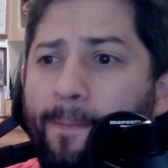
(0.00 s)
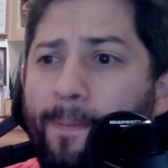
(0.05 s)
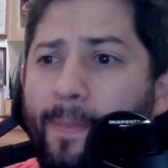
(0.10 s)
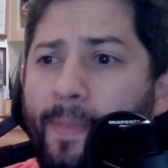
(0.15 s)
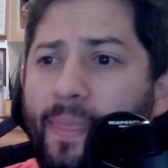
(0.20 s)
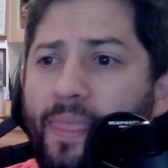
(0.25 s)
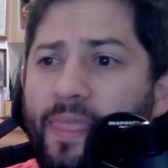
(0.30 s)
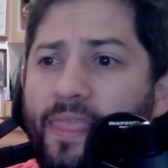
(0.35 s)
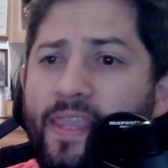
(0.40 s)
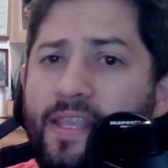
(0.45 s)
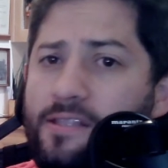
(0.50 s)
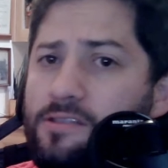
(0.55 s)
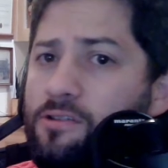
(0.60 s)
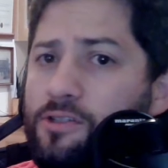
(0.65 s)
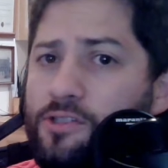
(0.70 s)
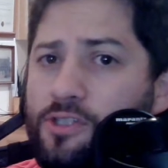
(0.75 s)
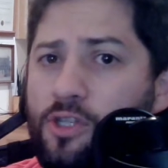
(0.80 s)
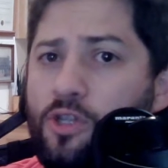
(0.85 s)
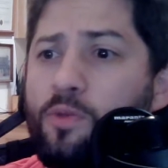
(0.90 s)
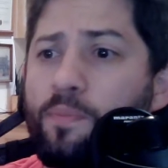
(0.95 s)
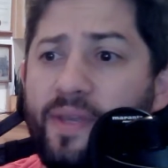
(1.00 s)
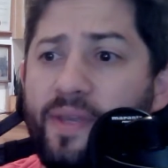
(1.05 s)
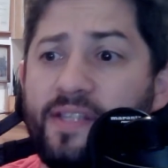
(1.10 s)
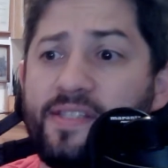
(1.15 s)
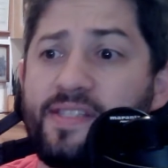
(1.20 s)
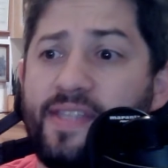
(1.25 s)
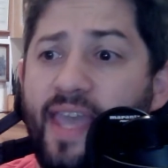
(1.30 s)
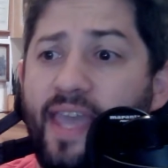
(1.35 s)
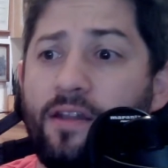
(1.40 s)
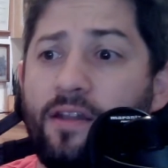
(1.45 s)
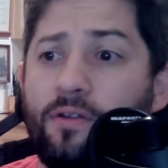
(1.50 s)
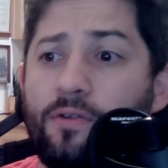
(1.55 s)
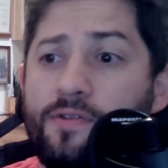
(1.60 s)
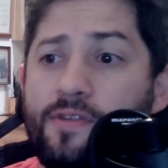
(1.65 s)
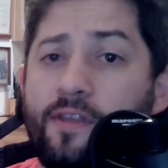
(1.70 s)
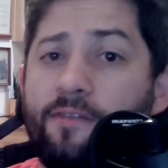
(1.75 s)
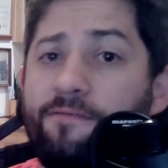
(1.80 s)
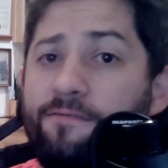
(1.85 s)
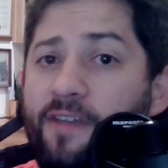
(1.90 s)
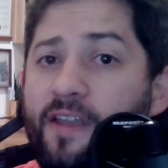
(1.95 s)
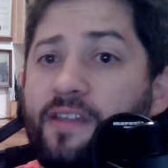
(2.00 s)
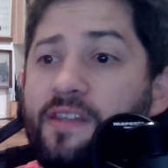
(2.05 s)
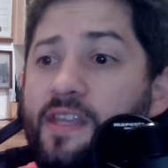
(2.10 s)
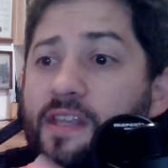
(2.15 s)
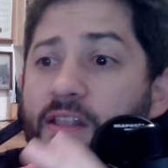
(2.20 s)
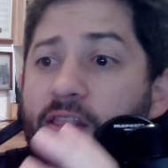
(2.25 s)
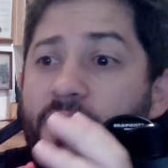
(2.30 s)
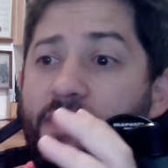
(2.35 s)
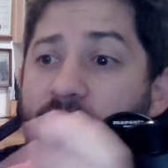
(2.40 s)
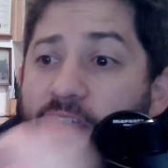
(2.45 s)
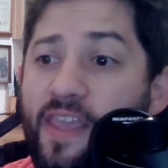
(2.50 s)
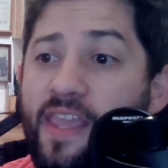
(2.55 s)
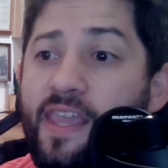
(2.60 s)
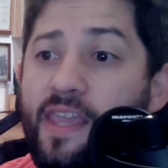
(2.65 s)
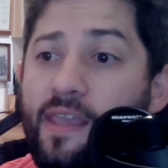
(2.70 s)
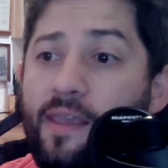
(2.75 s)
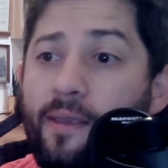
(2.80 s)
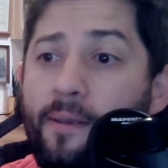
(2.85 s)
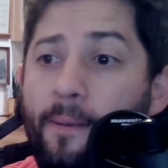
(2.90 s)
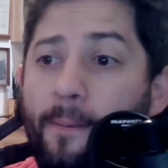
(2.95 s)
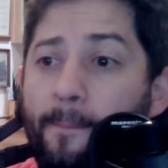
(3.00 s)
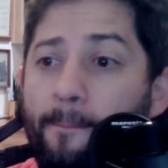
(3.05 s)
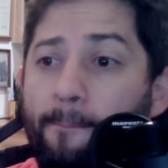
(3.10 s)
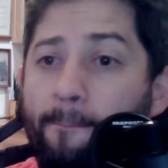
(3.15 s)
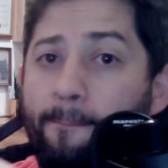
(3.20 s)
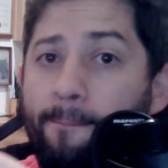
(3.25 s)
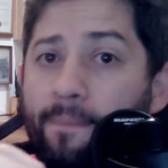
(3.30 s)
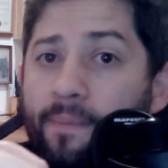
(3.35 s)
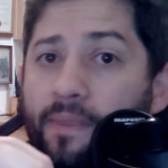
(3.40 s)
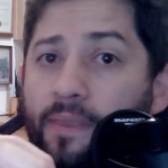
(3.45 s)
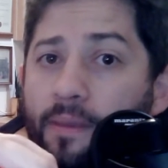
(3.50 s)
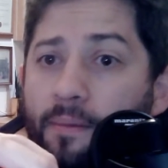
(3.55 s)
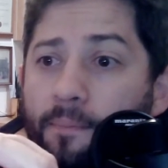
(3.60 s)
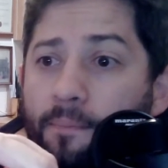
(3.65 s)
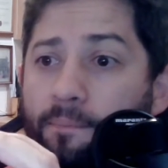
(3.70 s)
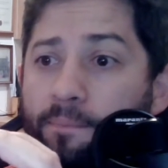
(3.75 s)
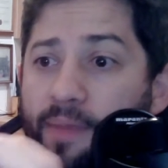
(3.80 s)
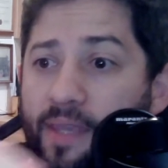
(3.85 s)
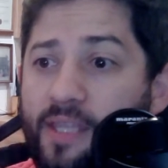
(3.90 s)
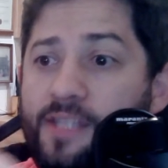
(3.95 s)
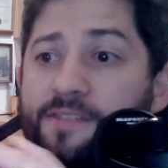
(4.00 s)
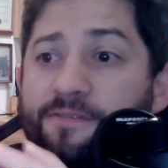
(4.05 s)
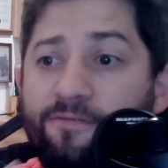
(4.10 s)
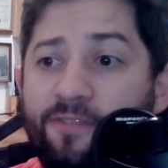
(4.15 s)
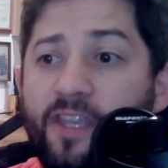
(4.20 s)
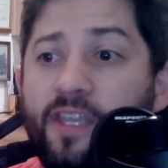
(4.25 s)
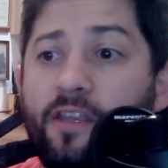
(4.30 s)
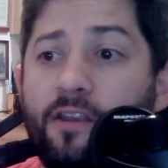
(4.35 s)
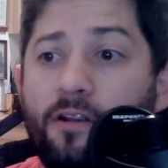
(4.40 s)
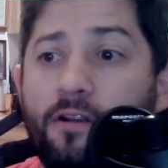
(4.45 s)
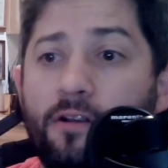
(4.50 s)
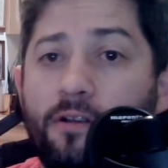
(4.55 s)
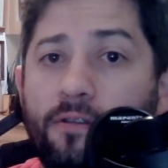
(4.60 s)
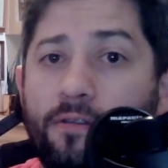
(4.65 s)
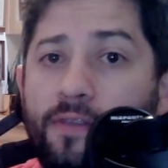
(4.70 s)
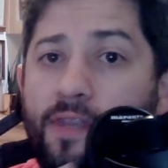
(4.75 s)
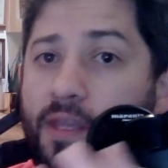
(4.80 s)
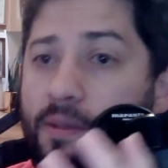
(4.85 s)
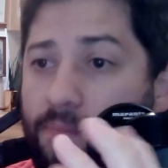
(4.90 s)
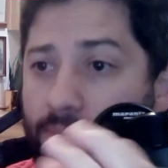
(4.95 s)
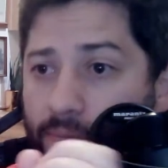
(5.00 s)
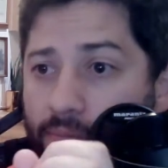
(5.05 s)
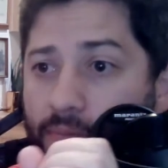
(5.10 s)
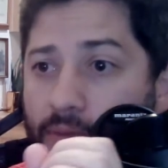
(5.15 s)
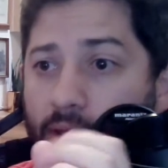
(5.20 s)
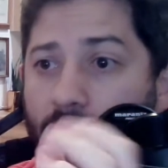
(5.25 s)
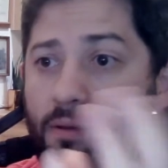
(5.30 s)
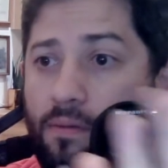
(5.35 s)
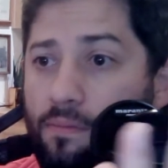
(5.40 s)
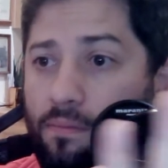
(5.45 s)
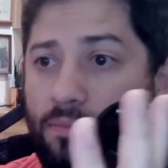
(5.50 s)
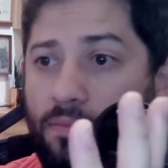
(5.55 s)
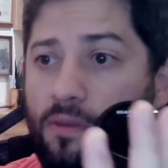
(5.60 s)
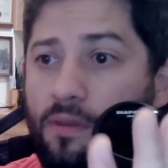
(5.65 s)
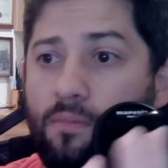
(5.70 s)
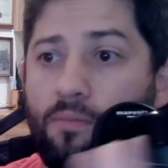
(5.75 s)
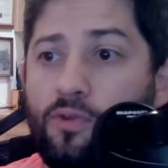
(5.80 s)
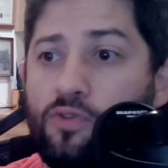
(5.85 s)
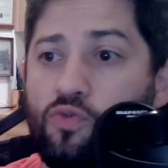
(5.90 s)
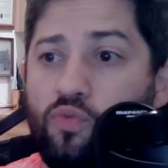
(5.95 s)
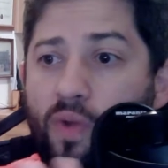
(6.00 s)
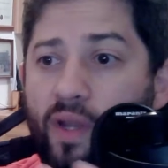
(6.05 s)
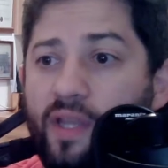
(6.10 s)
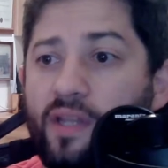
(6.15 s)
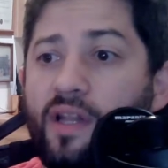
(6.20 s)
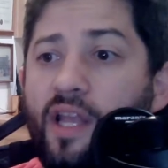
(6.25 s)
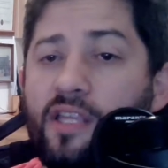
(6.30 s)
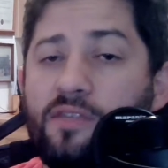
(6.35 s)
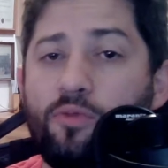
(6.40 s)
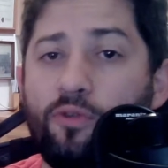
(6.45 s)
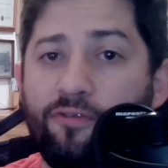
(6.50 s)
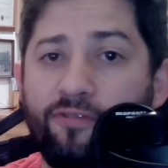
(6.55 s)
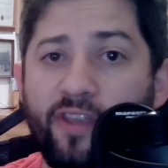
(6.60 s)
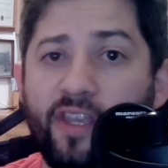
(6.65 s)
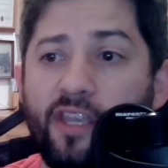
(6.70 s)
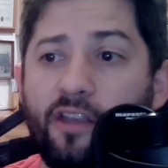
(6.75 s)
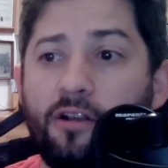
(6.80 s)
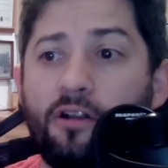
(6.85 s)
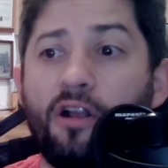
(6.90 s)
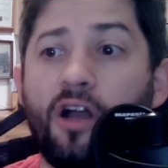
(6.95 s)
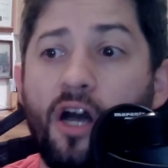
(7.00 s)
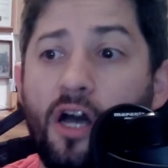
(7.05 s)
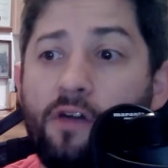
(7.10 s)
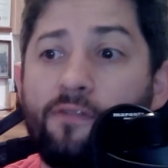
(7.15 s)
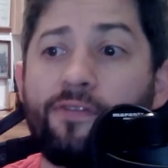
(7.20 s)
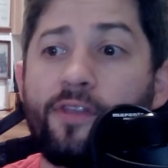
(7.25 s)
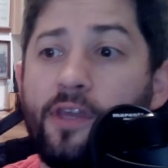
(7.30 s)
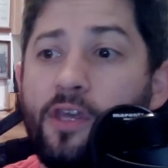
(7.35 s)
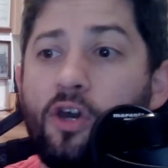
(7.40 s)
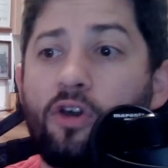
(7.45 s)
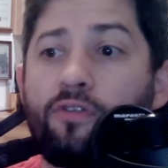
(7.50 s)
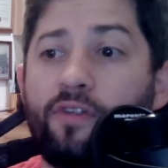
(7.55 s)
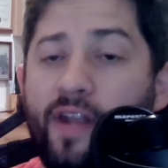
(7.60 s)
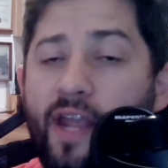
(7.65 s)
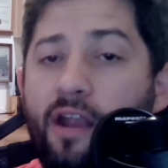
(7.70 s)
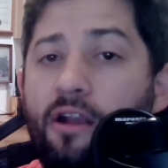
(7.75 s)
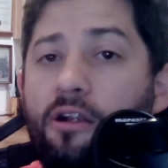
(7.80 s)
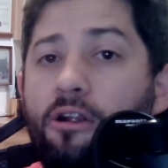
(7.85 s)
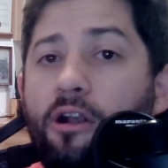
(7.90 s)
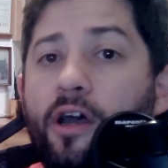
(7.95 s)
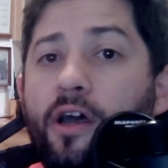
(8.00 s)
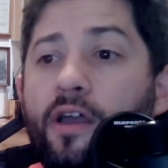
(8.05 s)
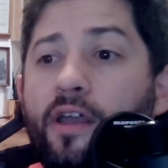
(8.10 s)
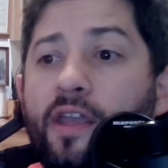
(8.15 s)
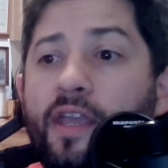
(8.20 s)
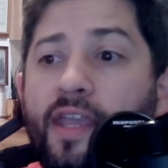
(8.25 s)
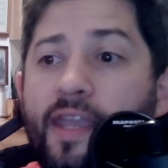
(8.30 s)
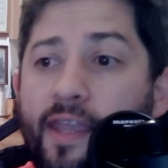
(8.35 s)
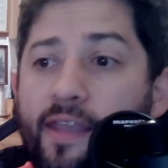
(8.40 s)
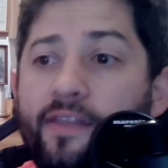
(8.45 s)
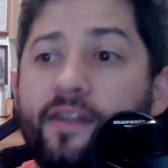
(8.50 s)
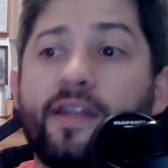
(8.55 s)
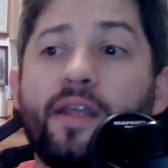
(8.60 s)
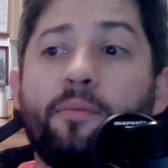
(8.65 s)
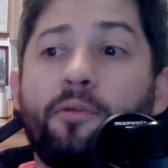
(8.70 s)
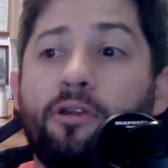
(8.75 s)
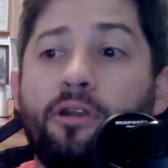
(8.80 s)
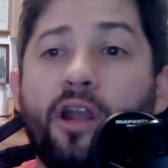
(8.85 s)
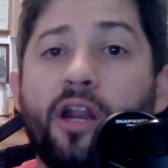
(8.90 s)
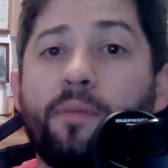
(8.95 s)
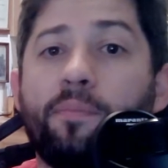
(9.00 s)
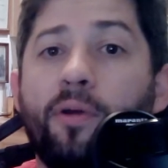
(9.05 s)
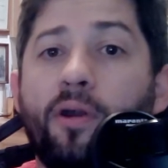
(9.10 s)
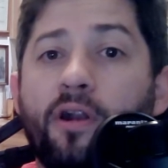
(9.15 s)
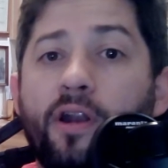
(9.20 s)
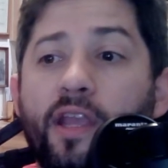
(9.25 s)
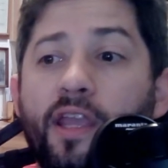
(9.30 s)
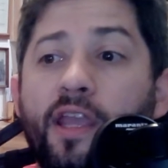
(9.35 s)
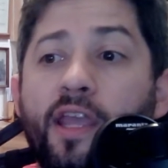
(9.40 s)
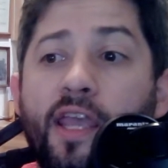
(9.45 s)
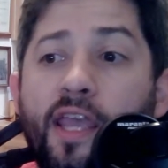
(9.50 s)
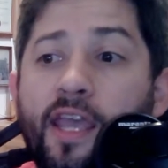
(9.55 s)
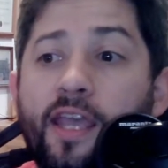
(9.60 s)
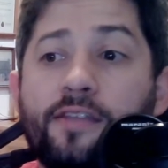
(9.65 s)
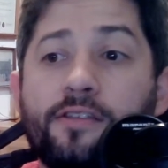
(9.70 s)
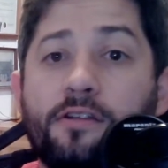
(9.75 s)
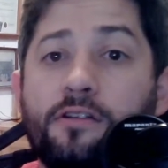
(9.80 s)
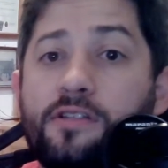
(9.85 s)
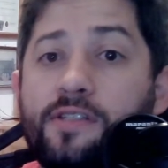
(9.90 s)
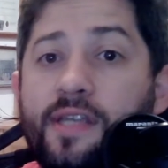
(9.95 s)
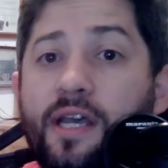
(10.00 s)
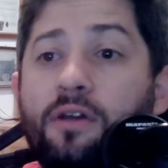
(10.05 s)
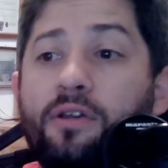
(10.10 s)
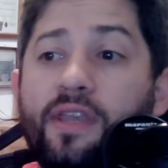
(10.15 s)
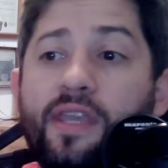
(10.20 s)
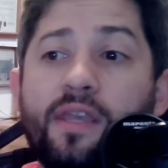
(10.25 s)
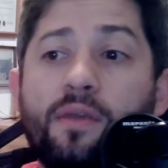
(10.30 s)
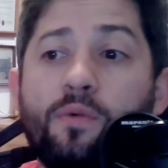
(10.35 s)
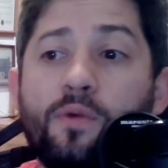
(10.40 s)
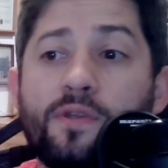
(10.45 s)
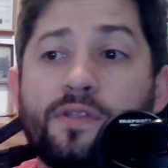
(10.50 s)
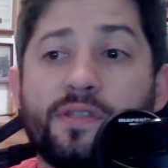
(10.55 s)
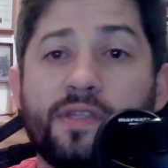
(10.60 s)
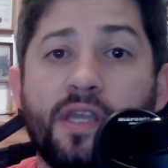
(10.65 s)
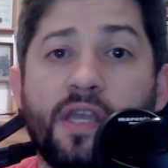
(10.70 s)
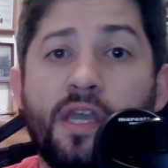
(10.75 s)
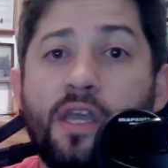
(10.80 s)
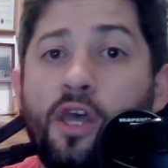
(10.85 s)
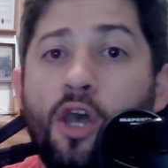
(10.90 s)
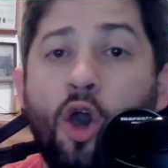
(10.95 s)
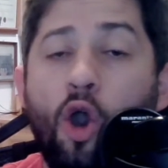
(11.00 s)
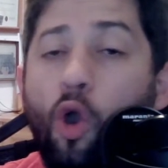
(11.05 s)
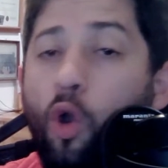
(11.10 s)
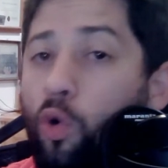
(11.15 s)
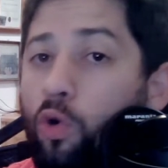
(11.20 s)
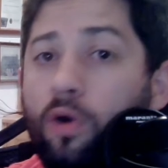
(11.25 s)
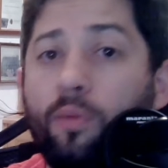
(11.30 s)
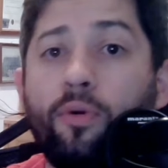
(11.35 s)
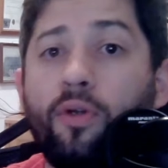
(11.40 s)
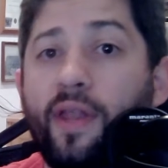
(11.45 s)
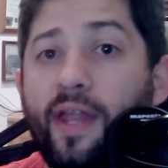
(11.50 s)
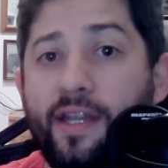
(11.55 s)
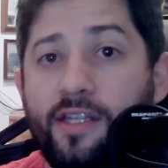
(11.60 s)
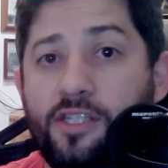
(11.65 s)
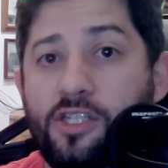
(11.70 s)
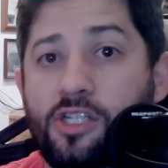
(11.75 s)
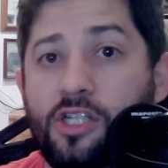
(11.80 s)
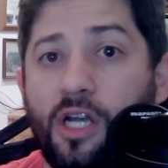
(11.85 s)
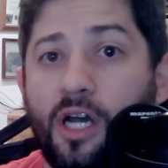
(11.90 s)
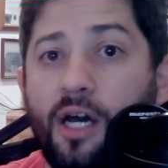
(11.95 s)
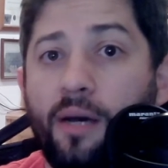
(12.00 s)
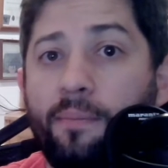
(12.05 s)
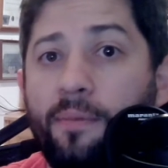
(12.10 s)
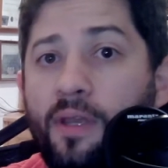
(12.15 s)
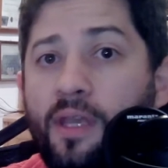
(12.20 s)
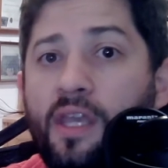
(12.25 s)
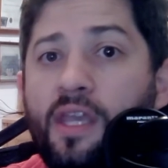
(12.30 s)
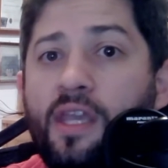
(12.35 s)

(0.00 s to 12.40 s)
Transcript: these are two big scandals affecting the biggest figure, the the the most recognizable figure of the COVID era in the Democratic Party. It turns out he was horrible at his job.